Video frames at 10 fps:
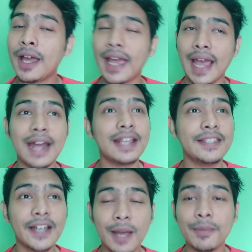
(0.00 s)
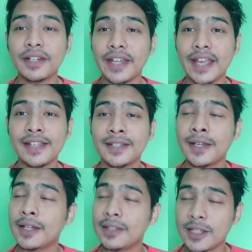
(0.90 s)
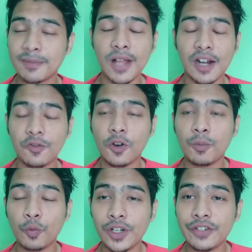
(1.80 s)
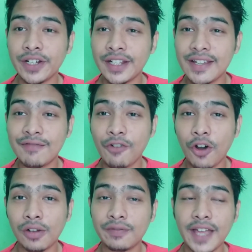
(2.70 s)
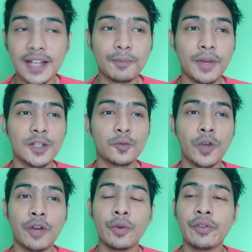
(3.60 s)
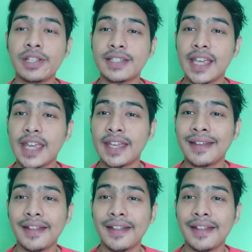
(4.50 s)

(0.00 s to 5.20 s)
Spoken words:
And in the coming days, this platform will really evolve that much where we will say